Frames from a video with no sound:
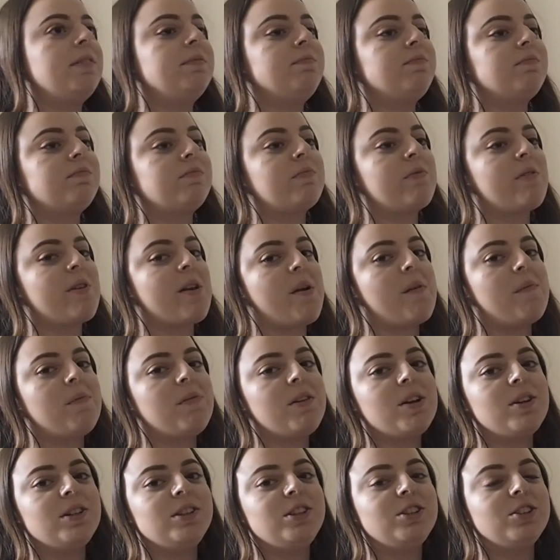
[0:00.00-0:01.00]
Um,
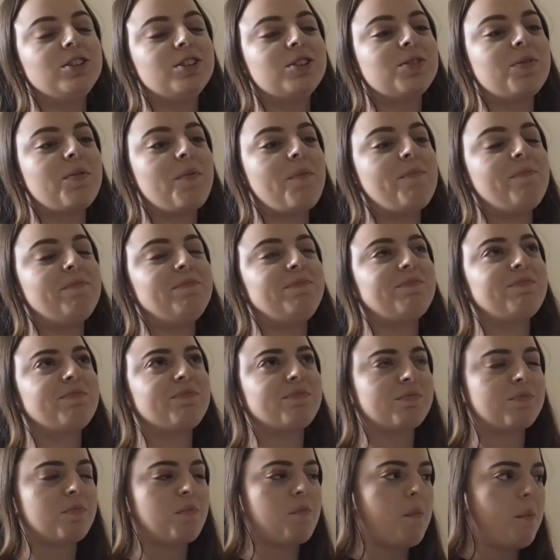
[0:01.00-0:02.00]
no, it was just
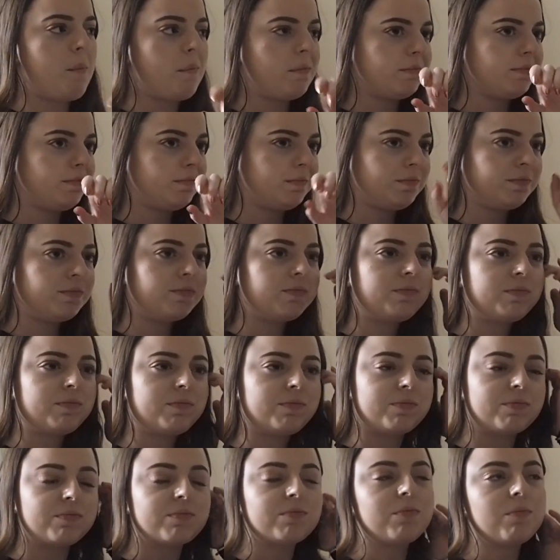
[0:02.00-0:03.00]
it was rude.
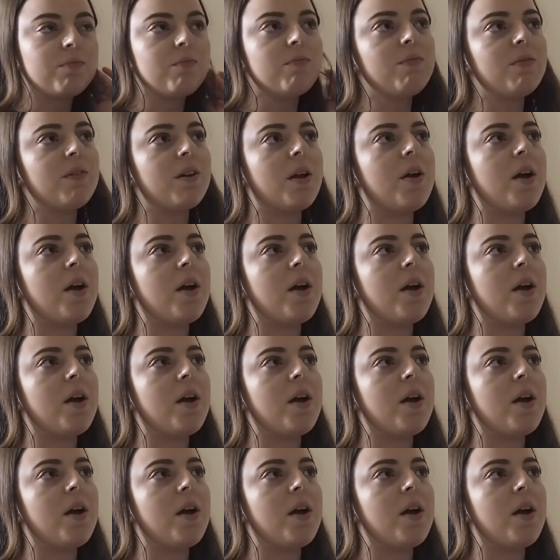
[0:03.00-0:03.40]
it, it